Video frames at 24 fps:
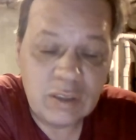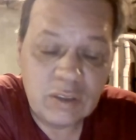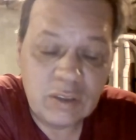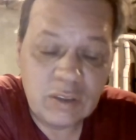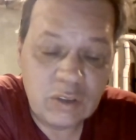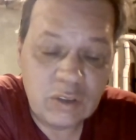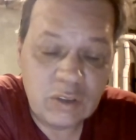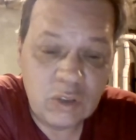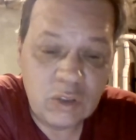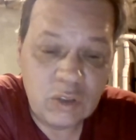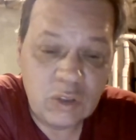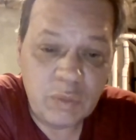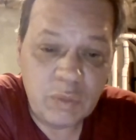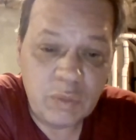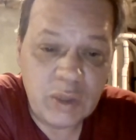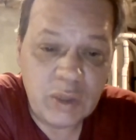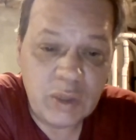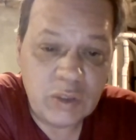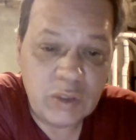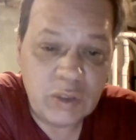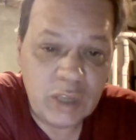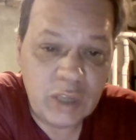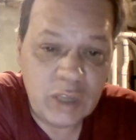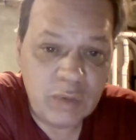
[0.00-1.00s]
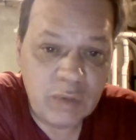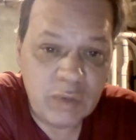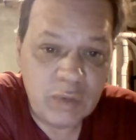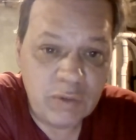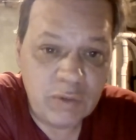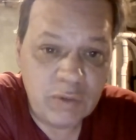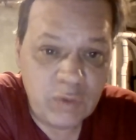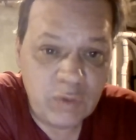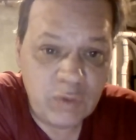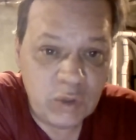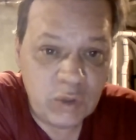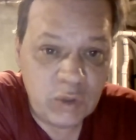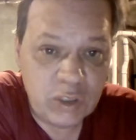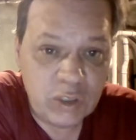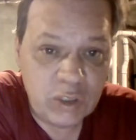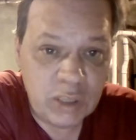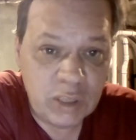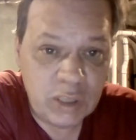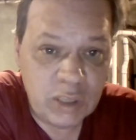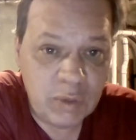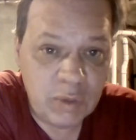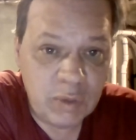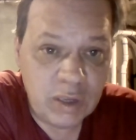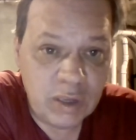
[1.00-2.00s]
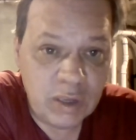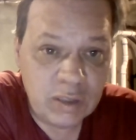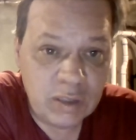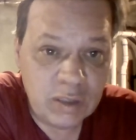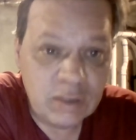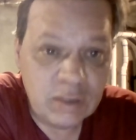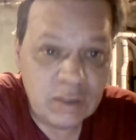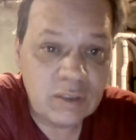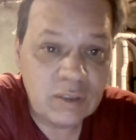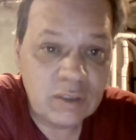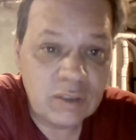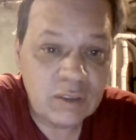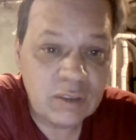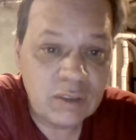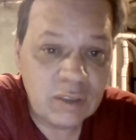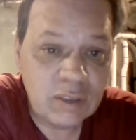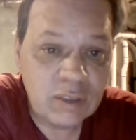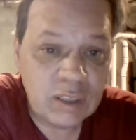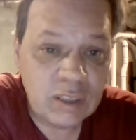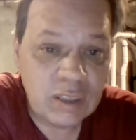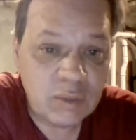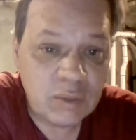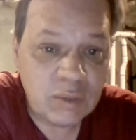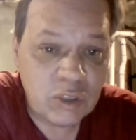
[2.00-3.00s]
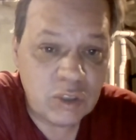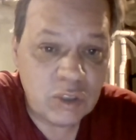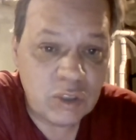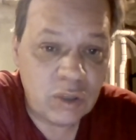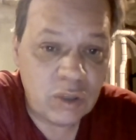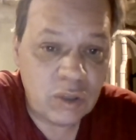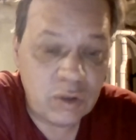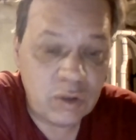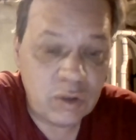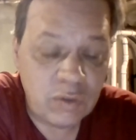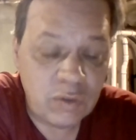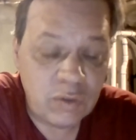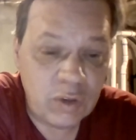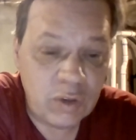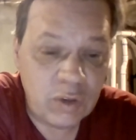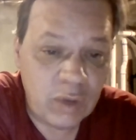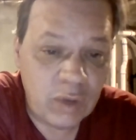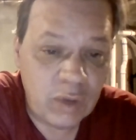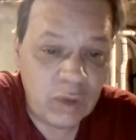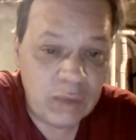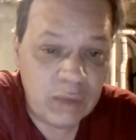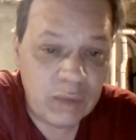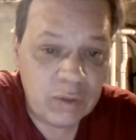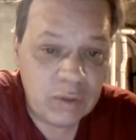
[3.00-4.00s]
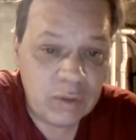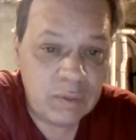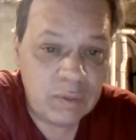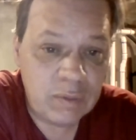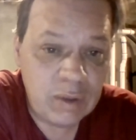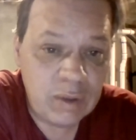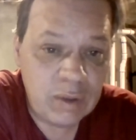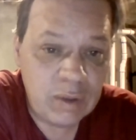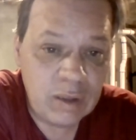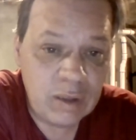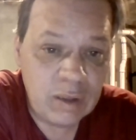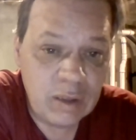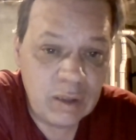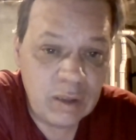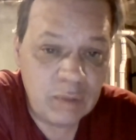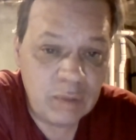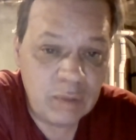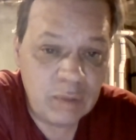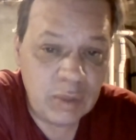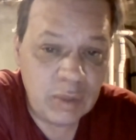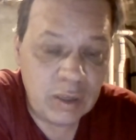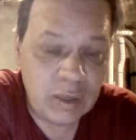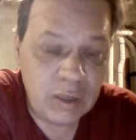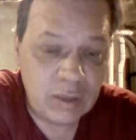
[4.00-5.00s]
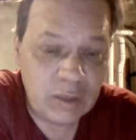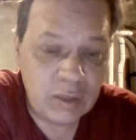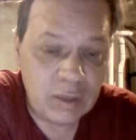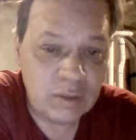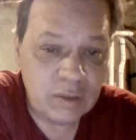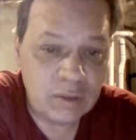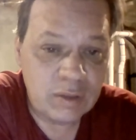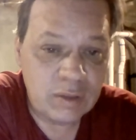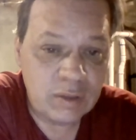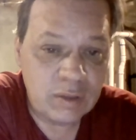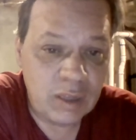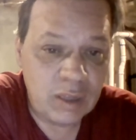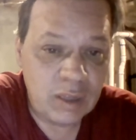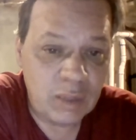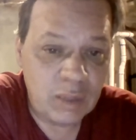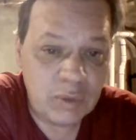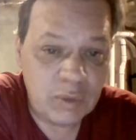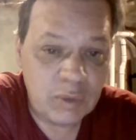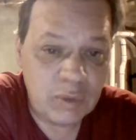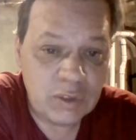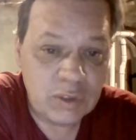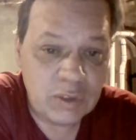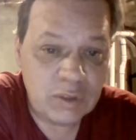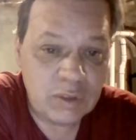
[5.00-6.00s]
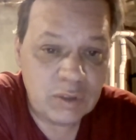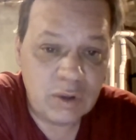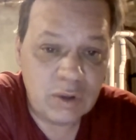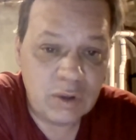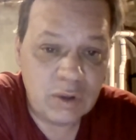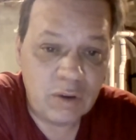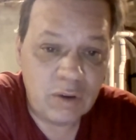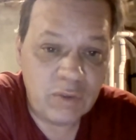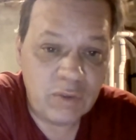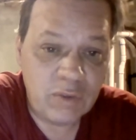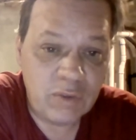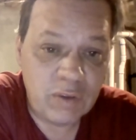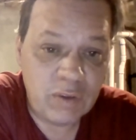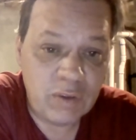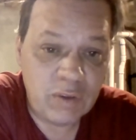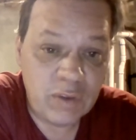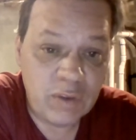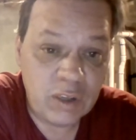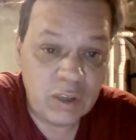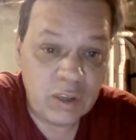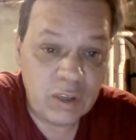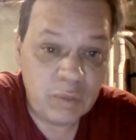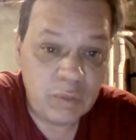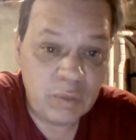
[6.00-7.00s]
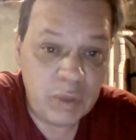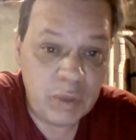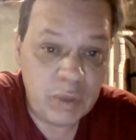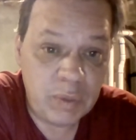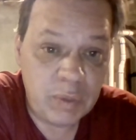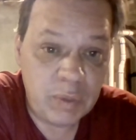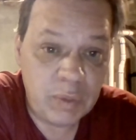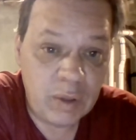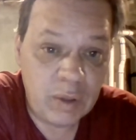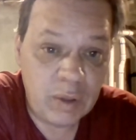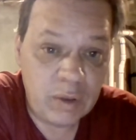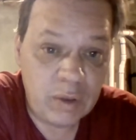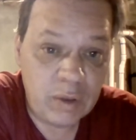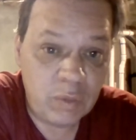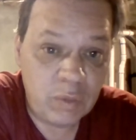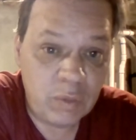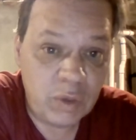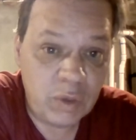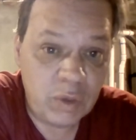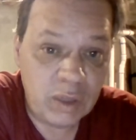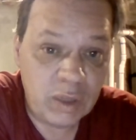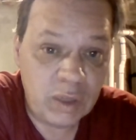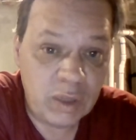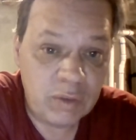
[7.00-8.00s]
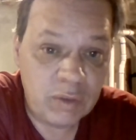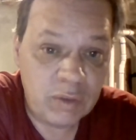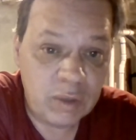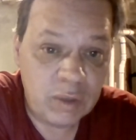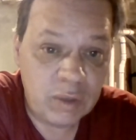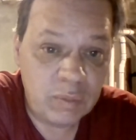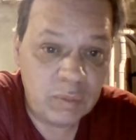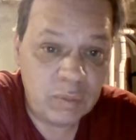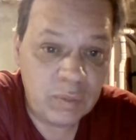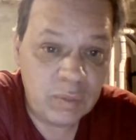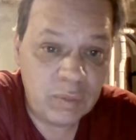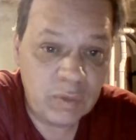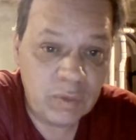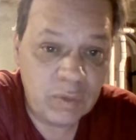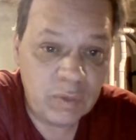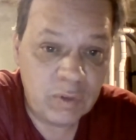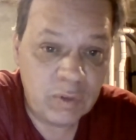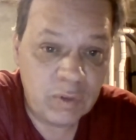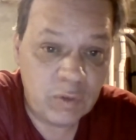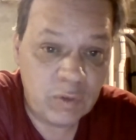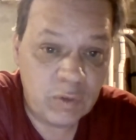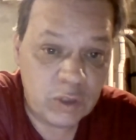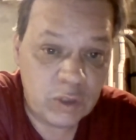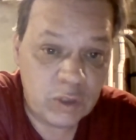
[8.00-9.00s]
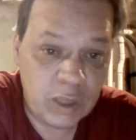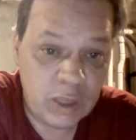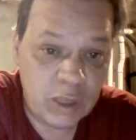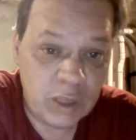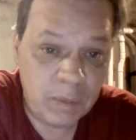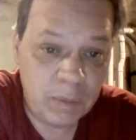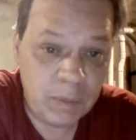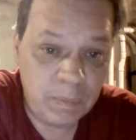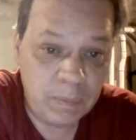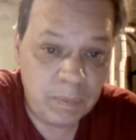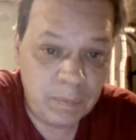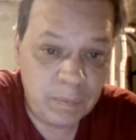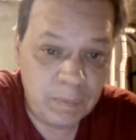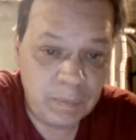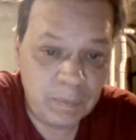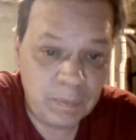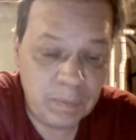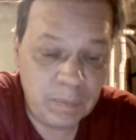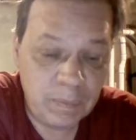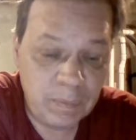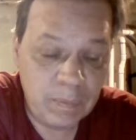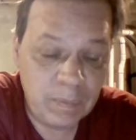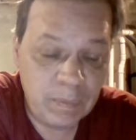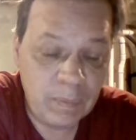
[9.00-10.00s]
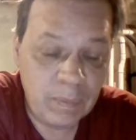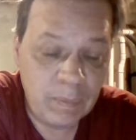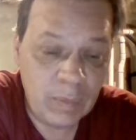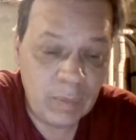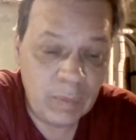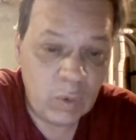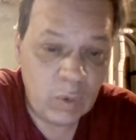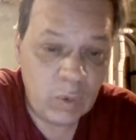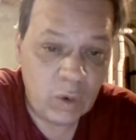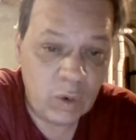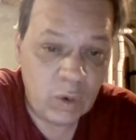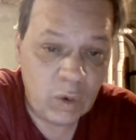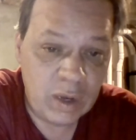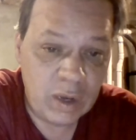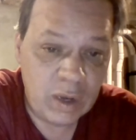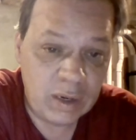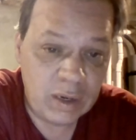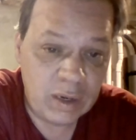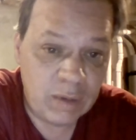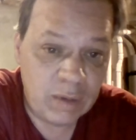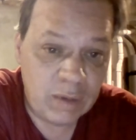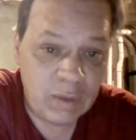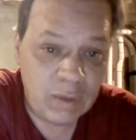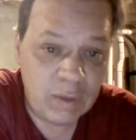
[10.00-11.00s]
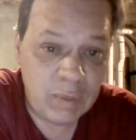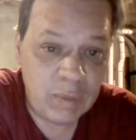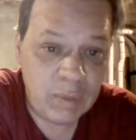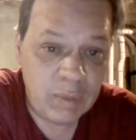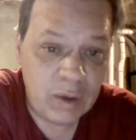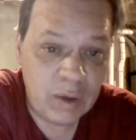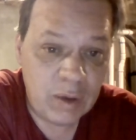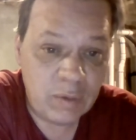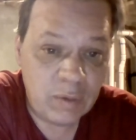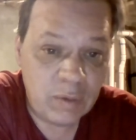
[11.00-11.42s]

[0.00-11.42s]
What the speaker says: do the best you can to put food in your stomach and get some shelter if you don't have it, because the elements aren't very friendly to the people out there with living them for the first time, or any time for that matter.